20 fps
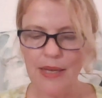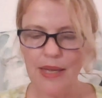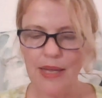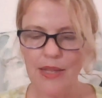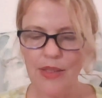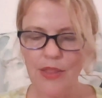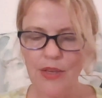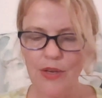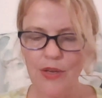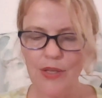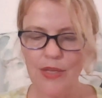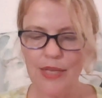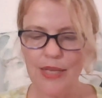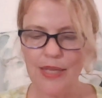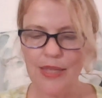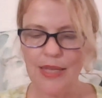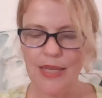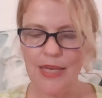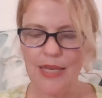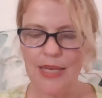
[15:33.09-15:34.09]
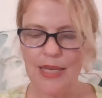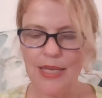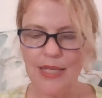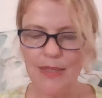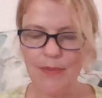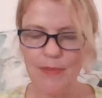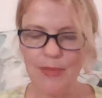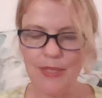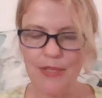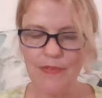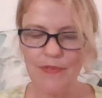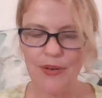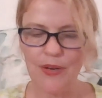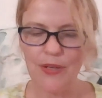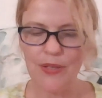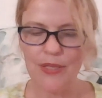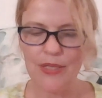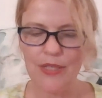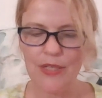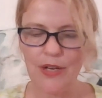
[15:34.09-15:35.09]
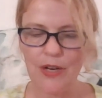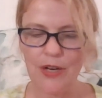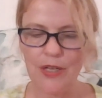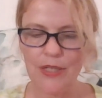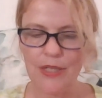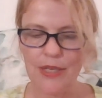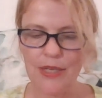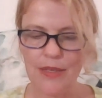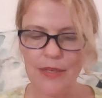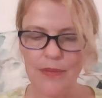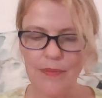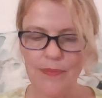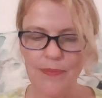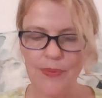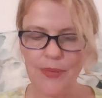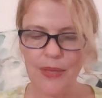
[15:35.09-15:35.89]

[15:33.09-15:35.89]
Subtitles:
And thirdly, that he is Miss Fairlie's guardian.